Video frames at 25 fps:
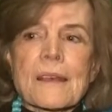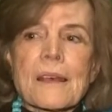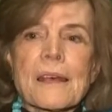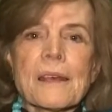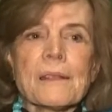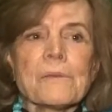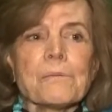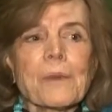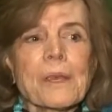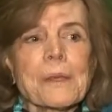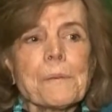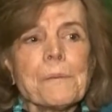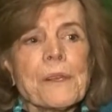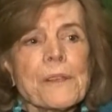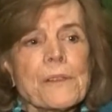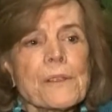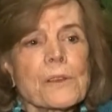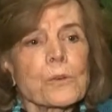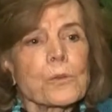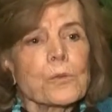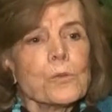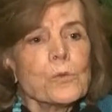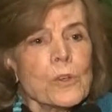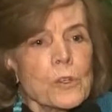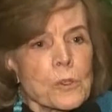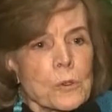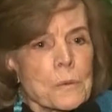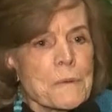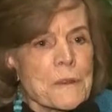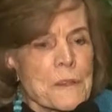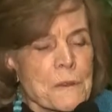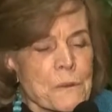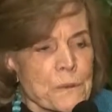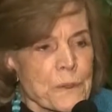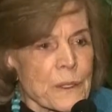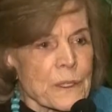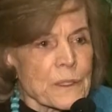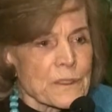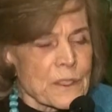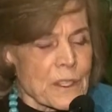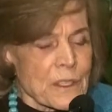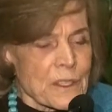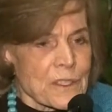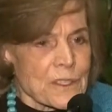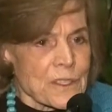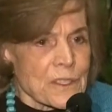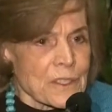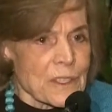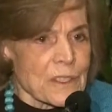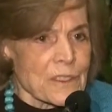And maybe there will be
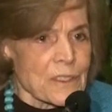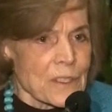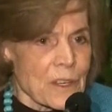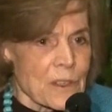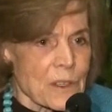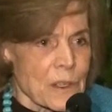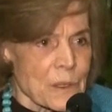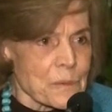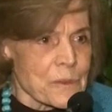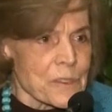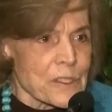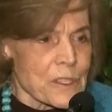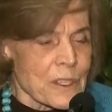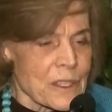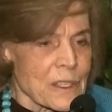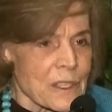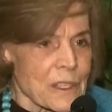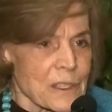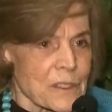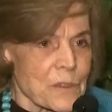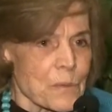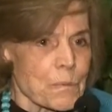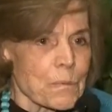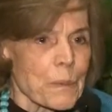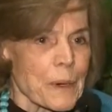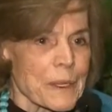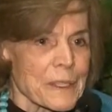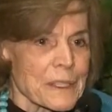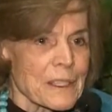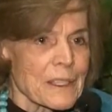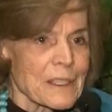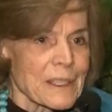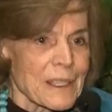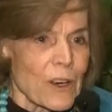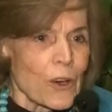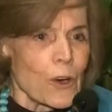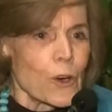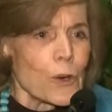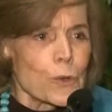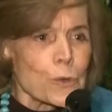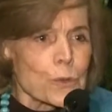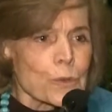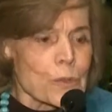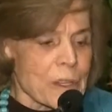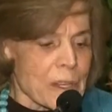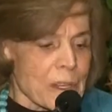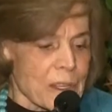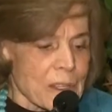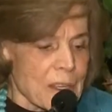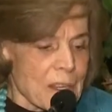fantastic times ahead, but
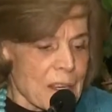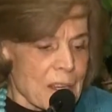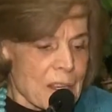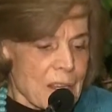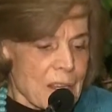only